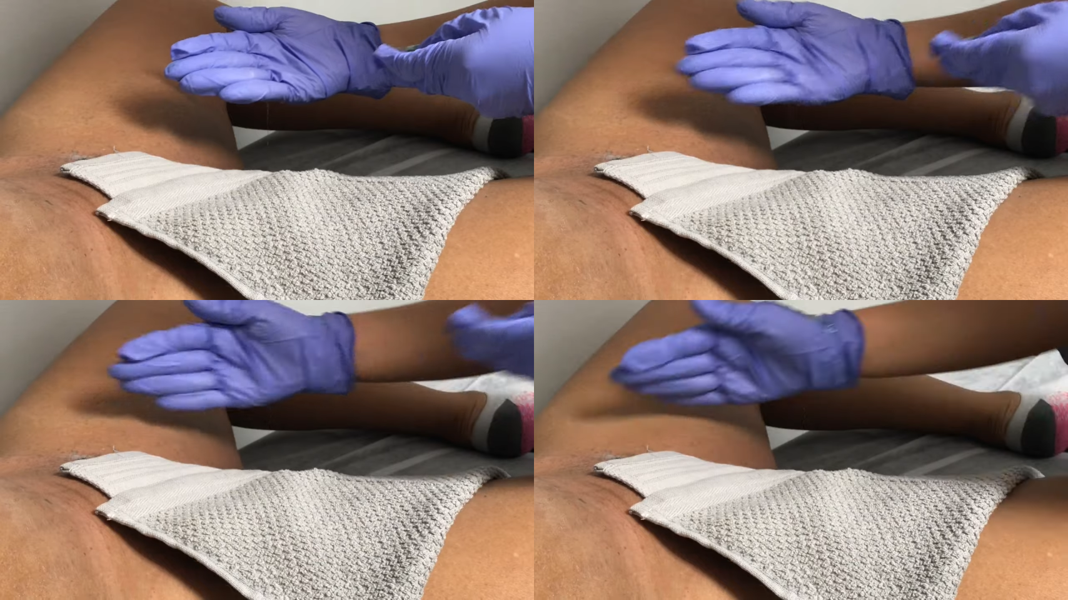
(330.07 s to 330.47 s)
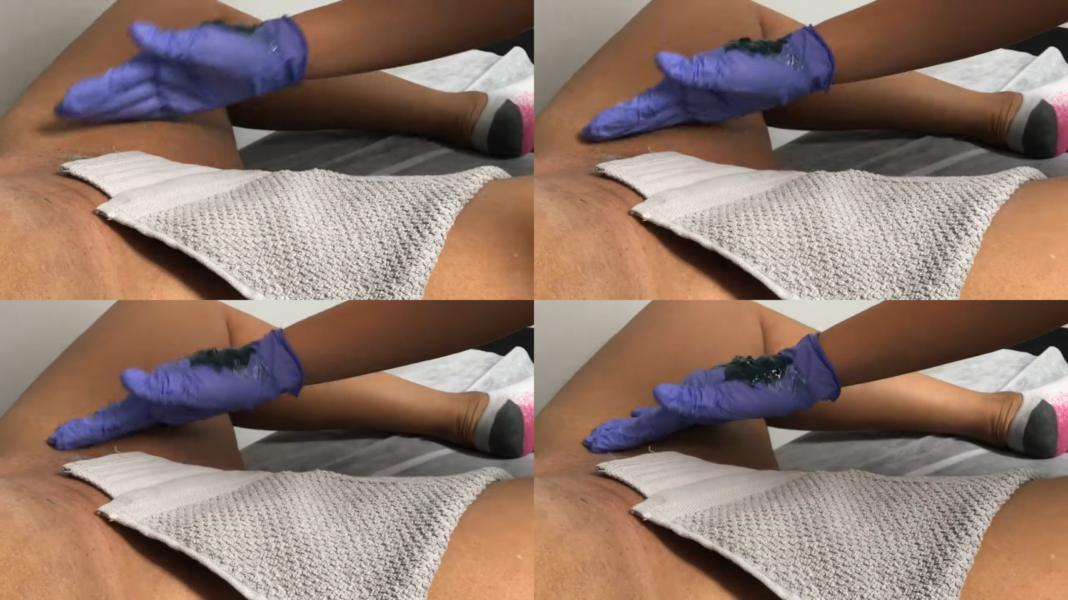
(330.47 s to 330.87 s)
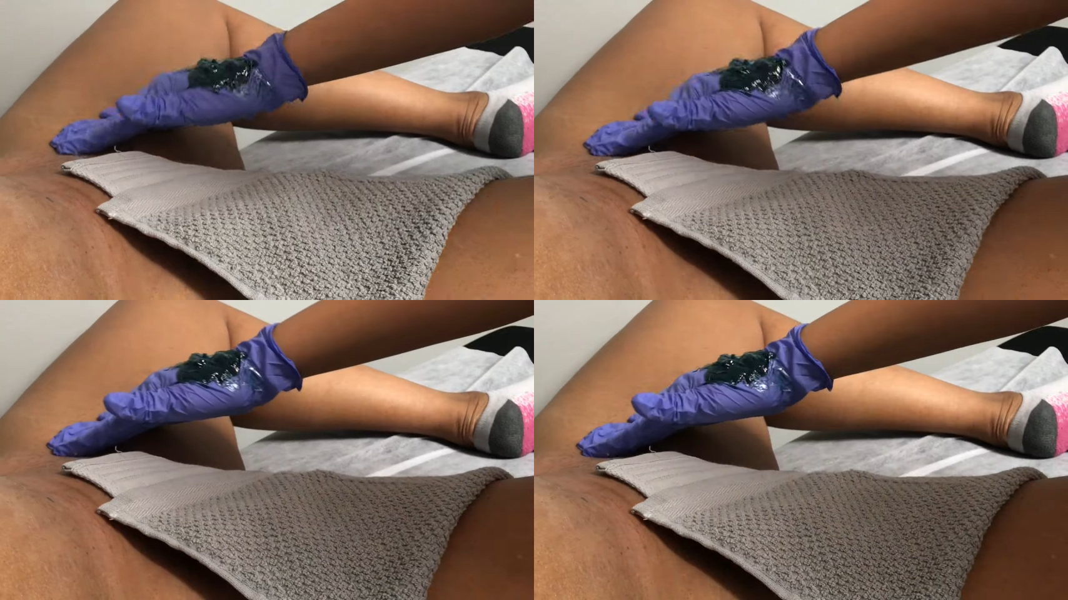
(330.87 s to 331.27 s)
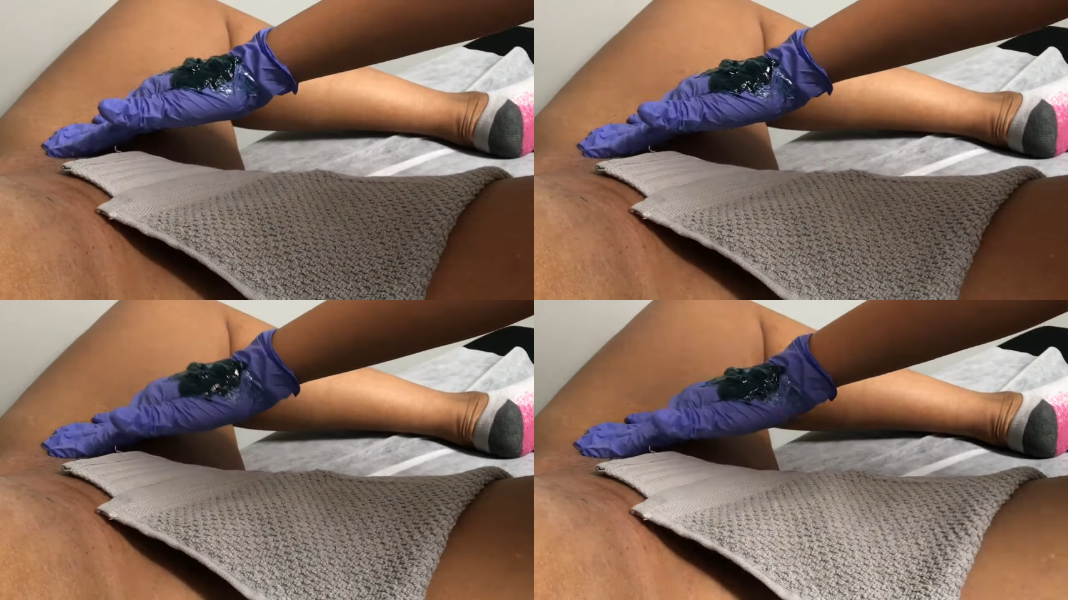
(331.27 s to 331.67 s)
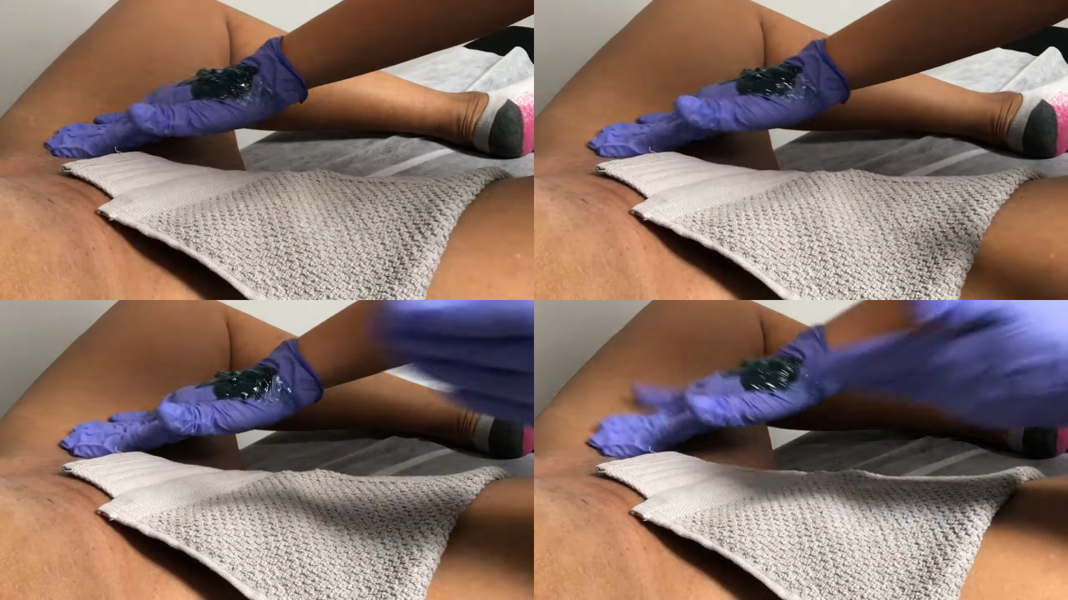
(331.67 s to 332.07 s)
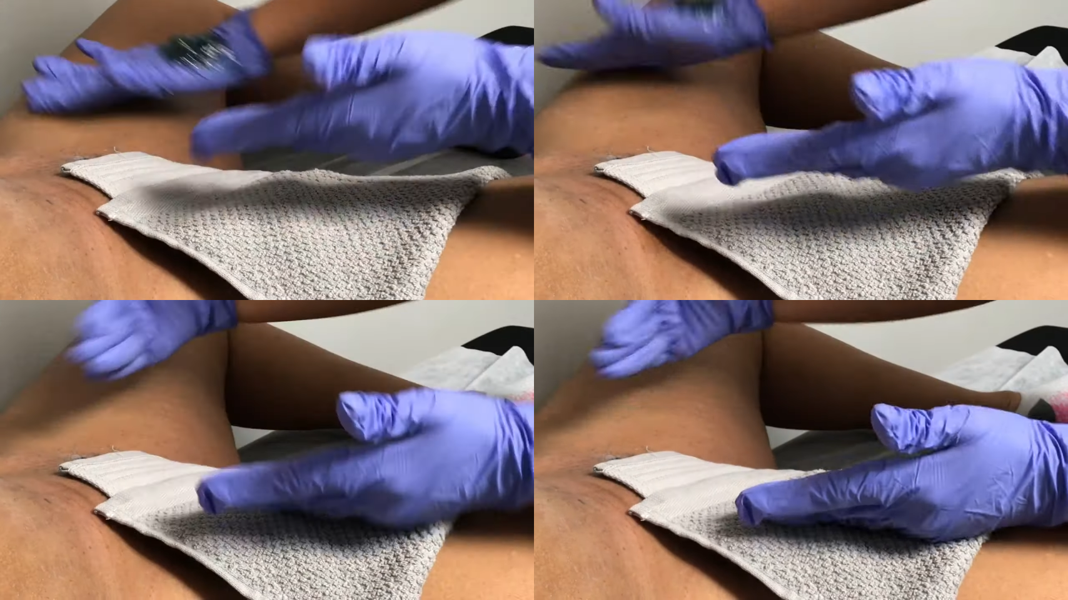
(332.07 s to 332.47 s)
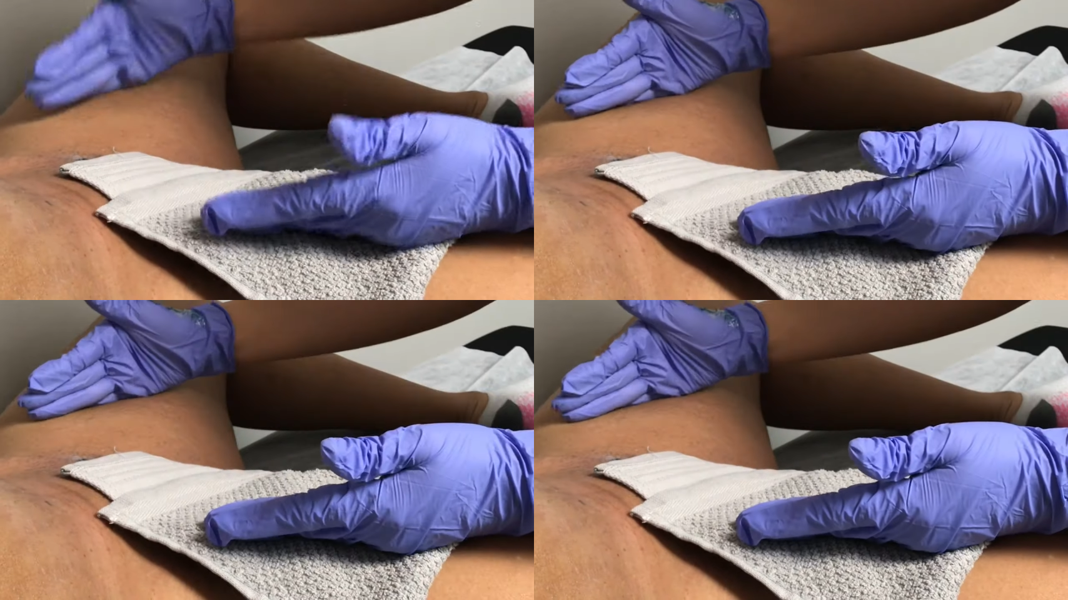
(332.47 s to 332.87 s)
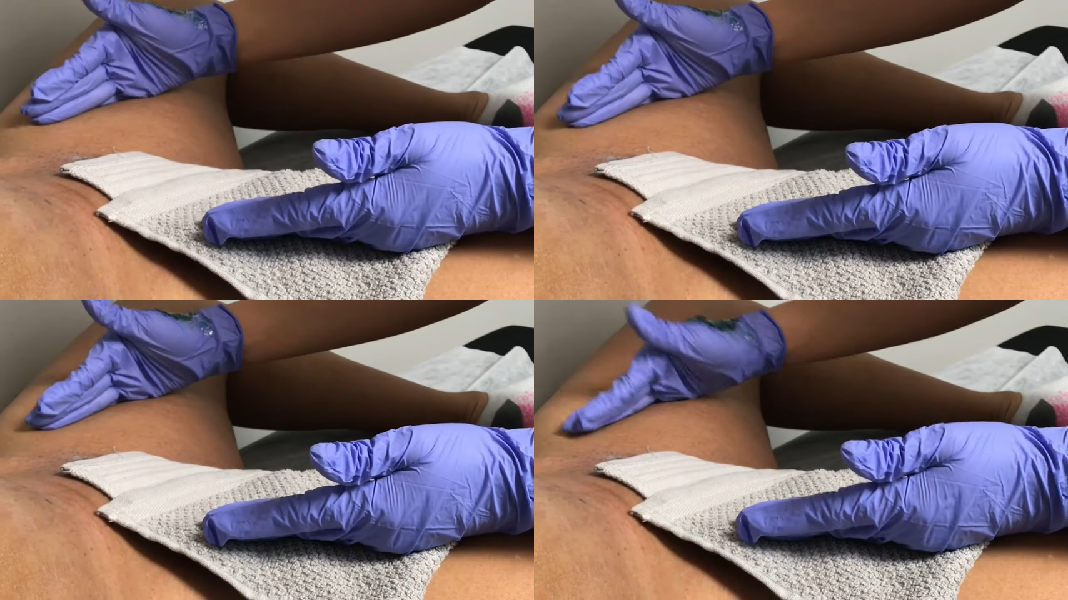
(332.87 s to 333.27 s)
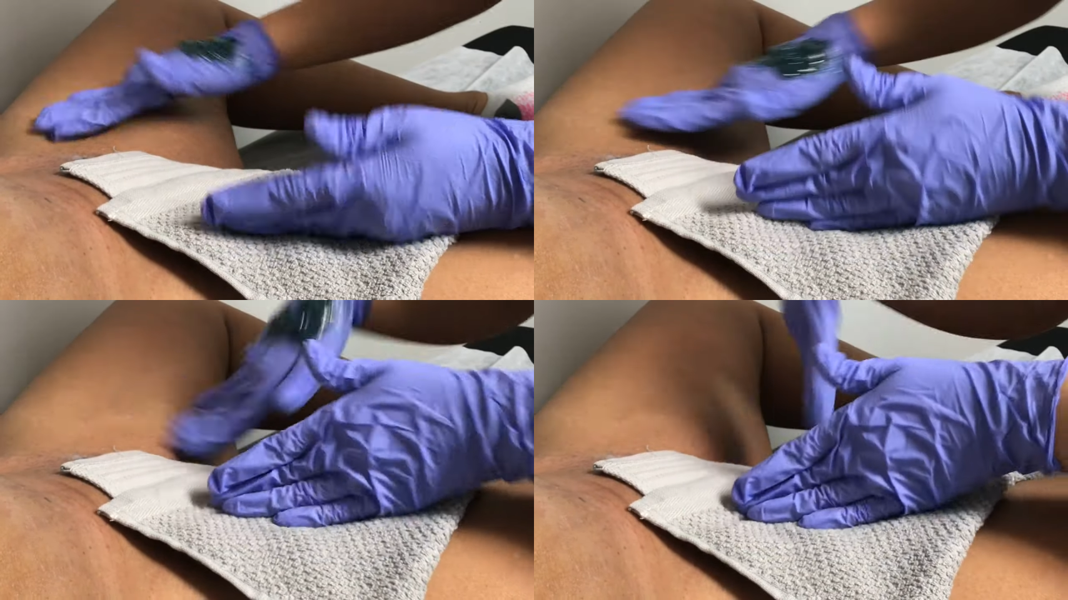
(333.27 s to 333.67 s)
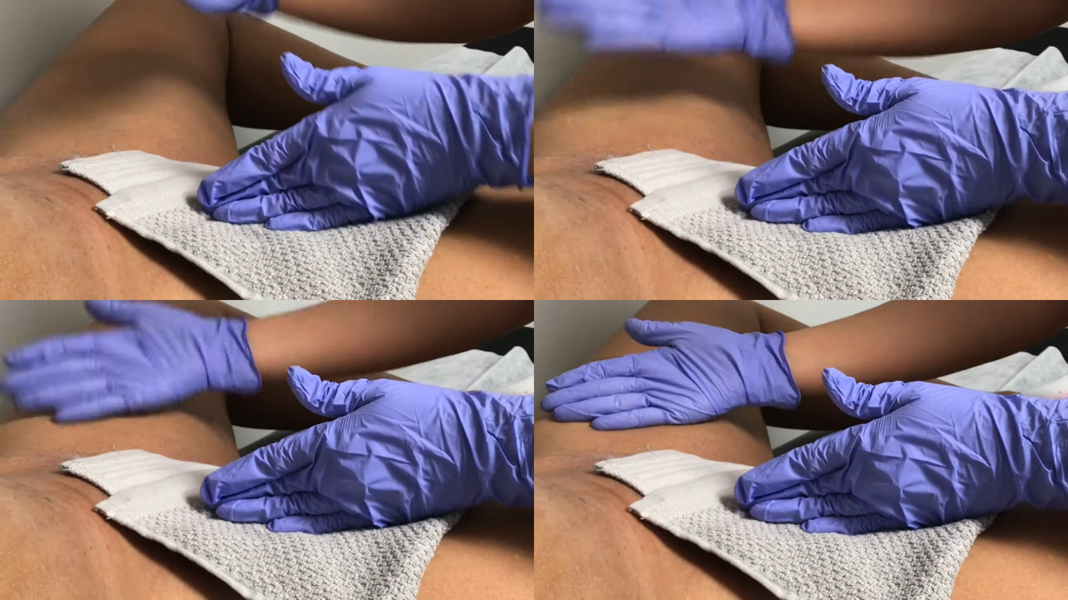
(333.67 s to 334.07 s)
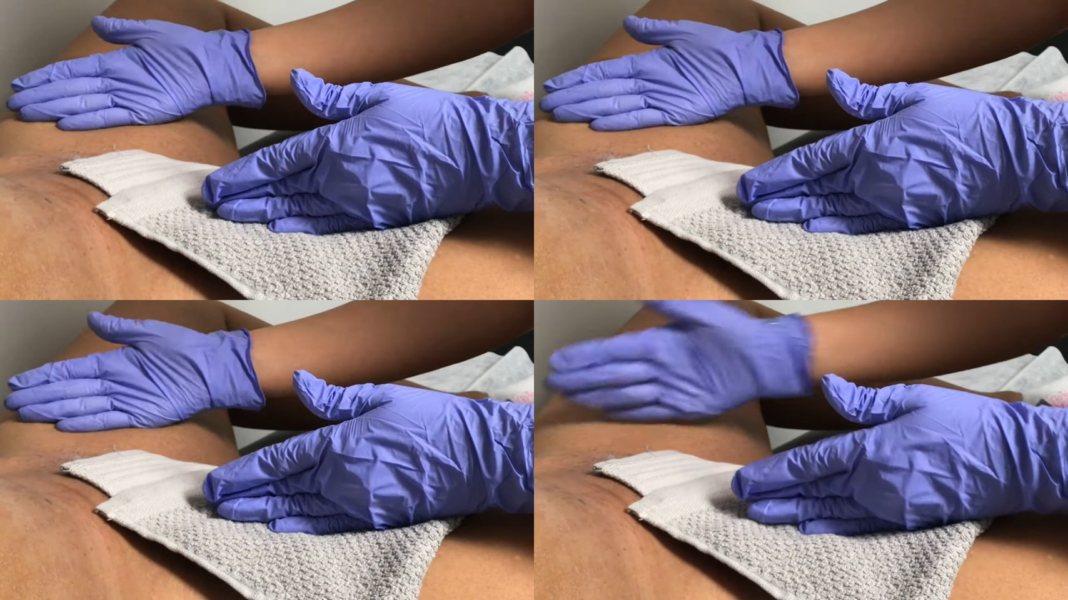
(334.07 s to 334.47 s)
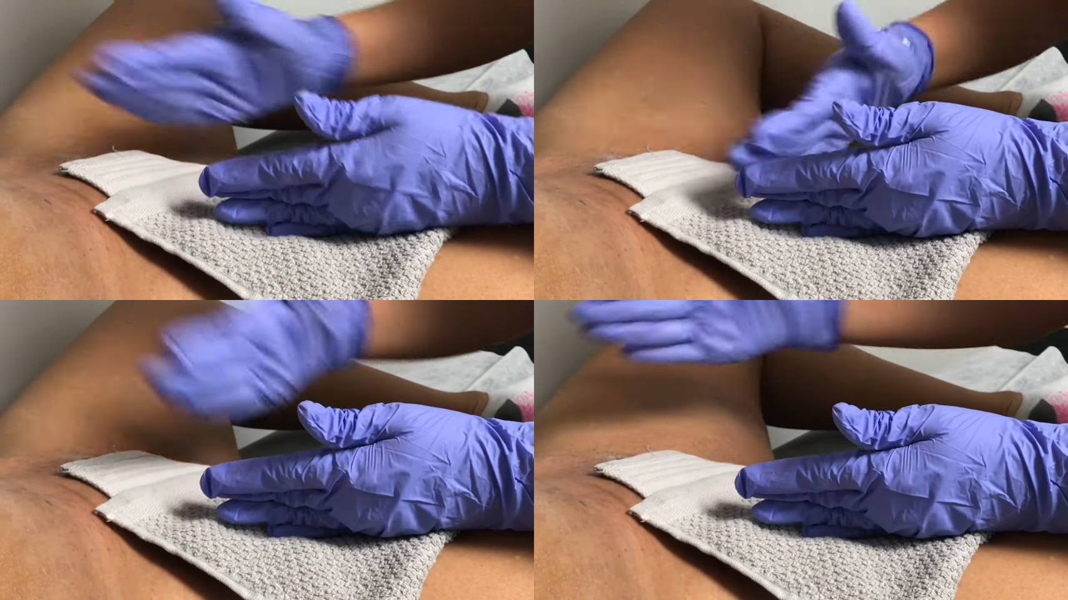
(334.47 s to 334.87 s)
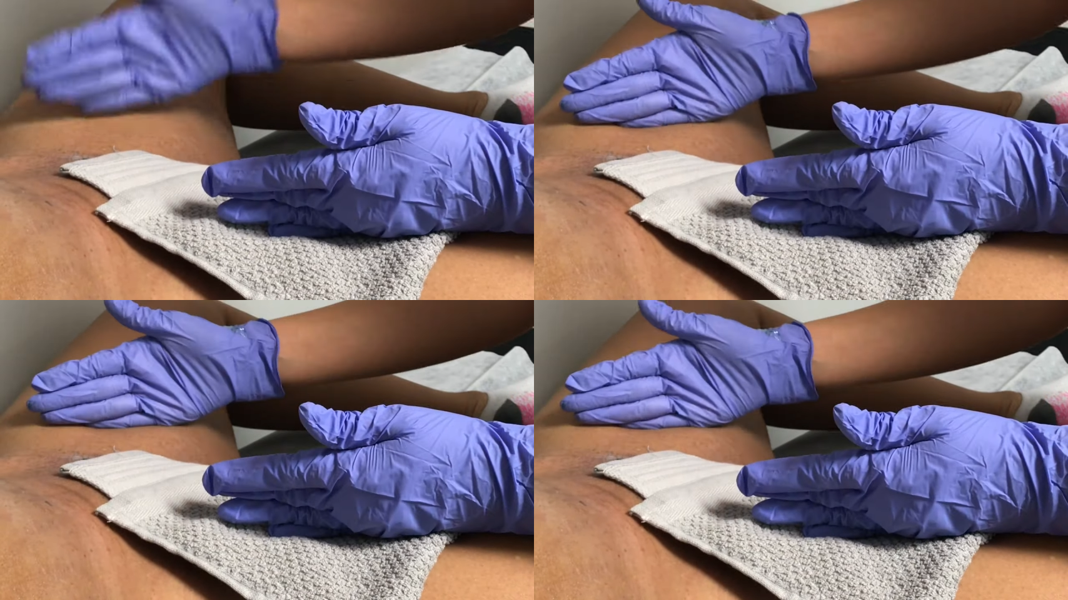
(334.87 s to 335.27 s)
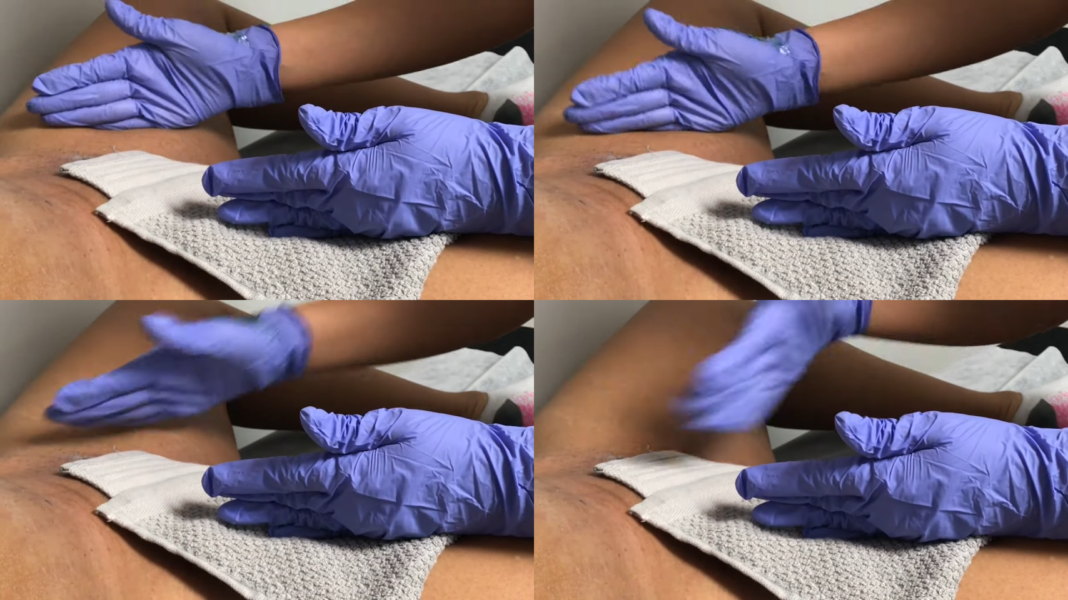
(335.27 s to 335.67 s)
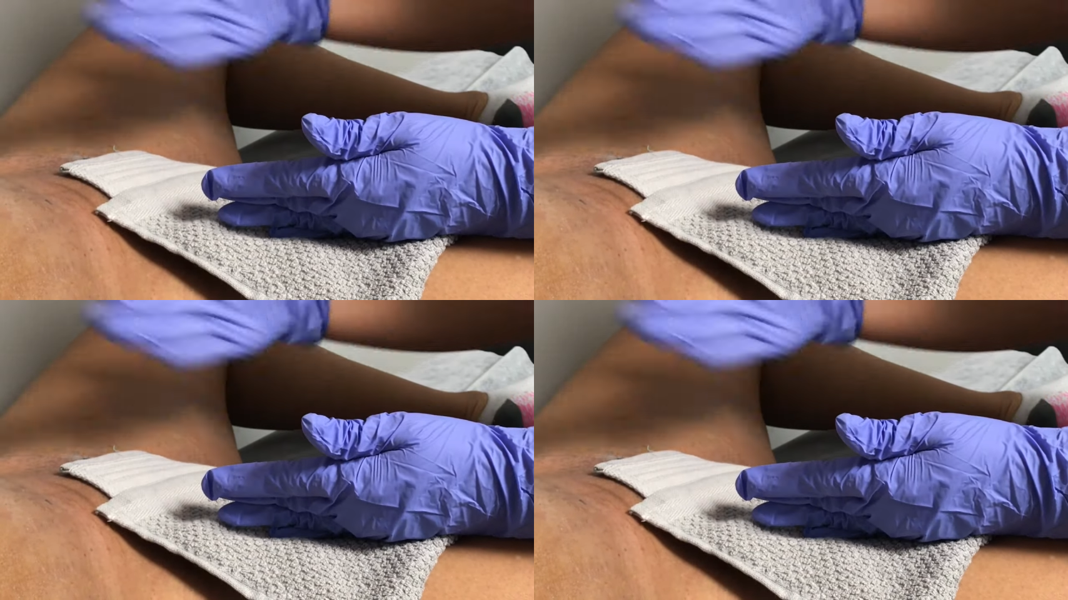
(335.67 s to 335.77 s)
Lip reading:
[unreadable: no face in view]